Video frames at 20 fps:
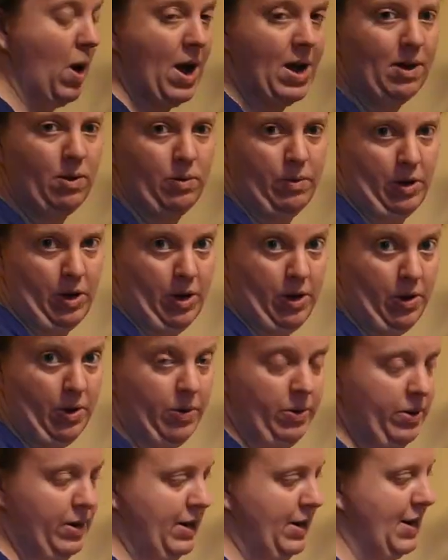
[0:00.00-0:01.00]
while
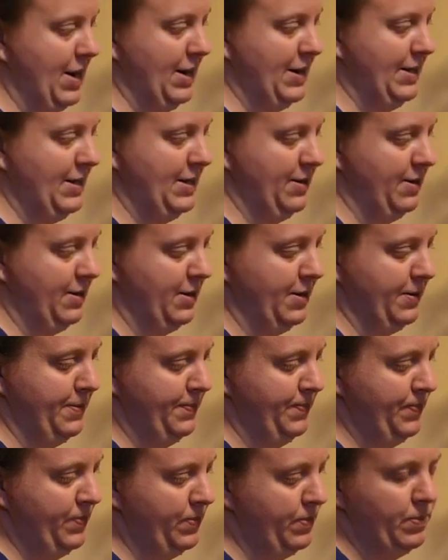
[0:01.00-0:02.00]
ago, I did a
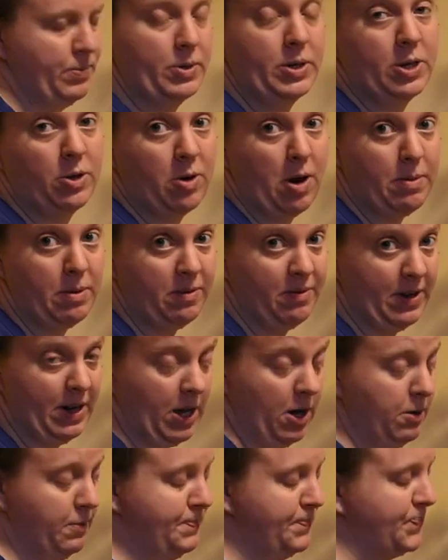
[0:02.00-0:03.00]
pretty crummy
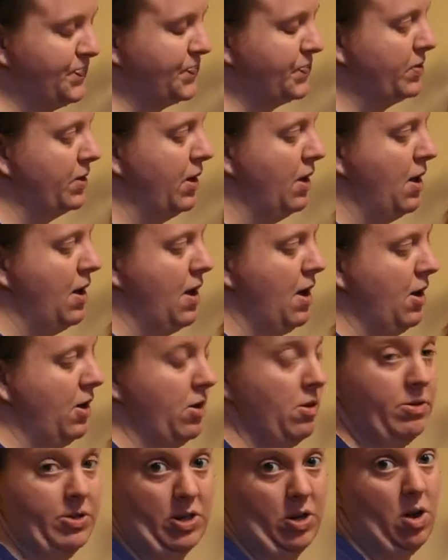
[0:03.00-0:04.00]
video
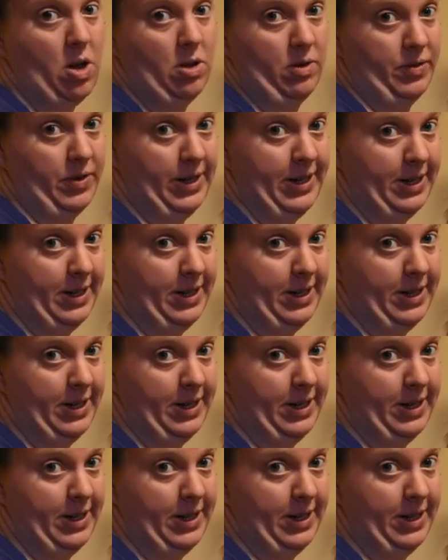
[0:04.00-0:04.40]
using Oliver